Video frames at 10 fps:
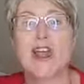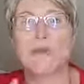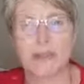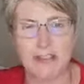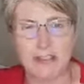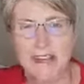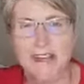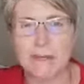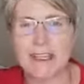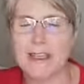But if you're
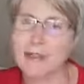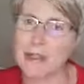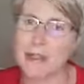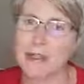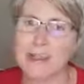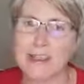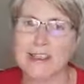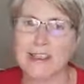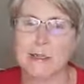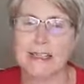like me, maybe you want to mix
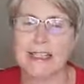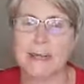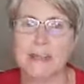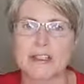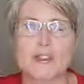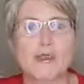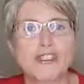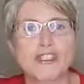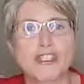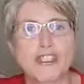it up a little bit. So
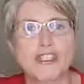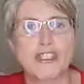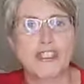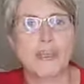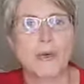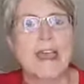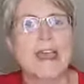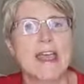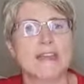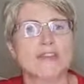what you could do
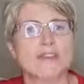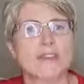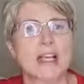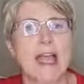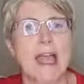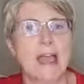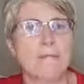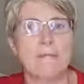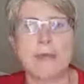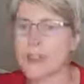is sort
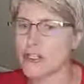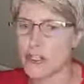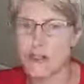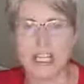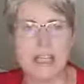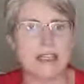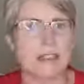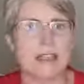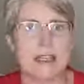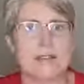of make two
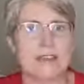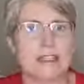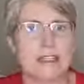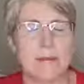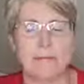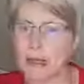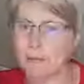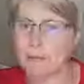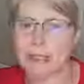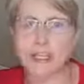dishes, say for example,
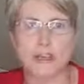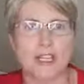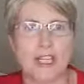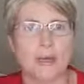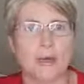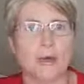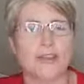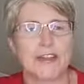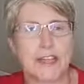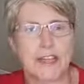big chunky
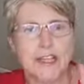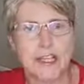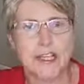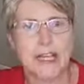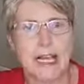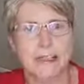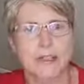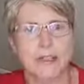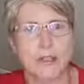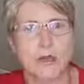broth, nice chicken
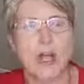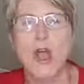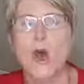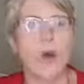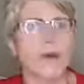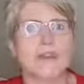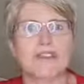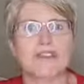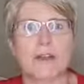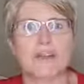casserole, or even
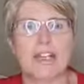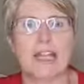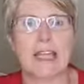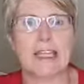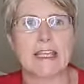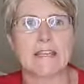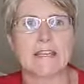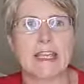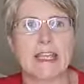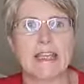something like
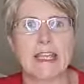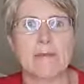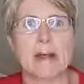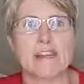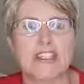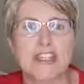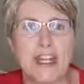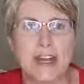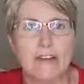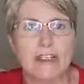a
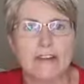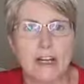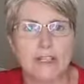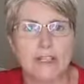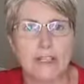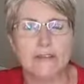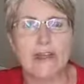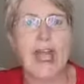vegetarian stroganoff.